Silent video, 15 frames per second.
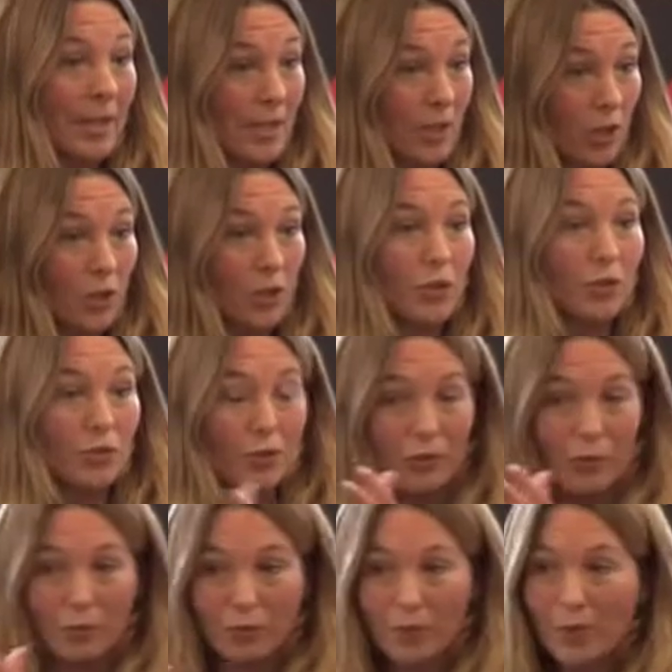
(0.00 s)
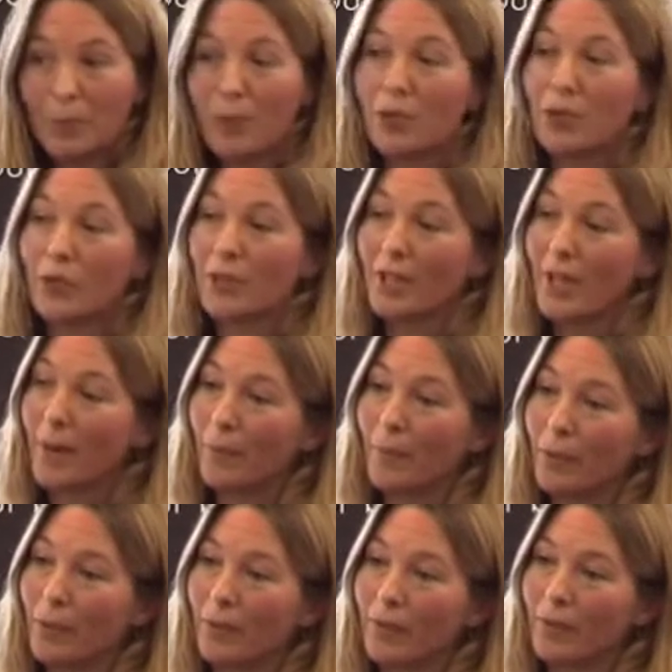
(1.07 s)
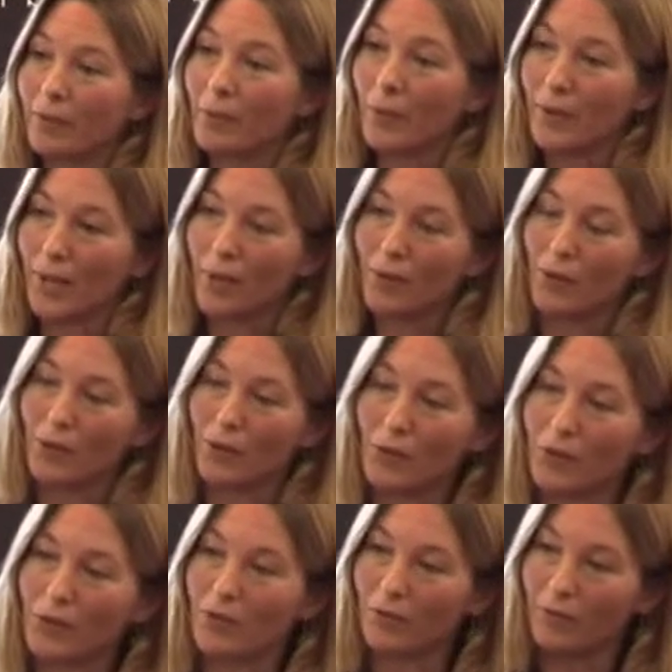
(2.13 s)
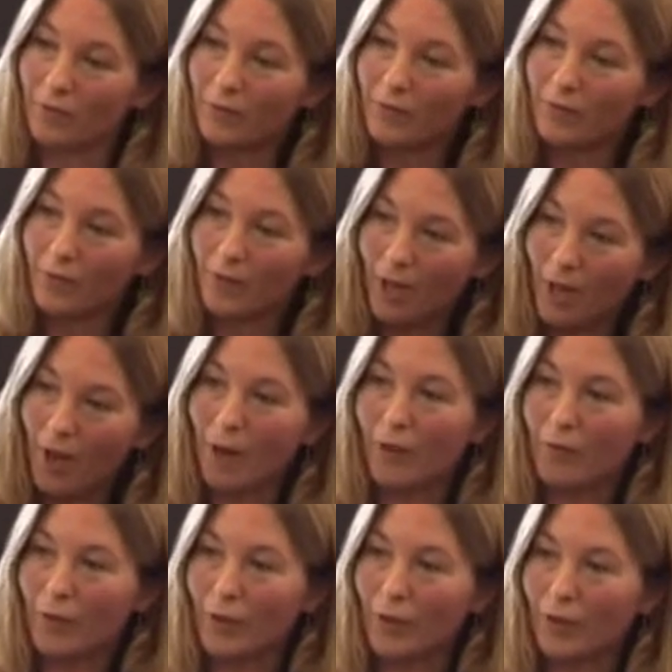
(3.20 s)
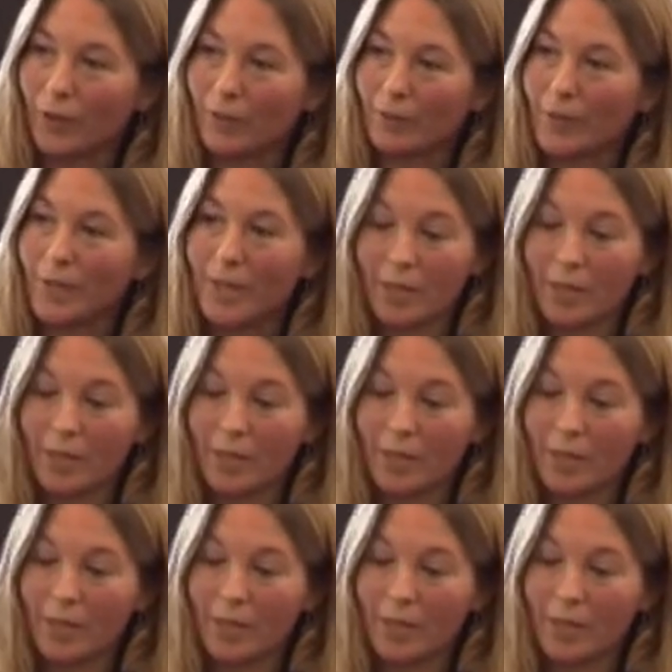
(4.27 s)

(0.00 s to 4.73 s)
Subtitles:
Digital can reproduce that book without the costs of high volume.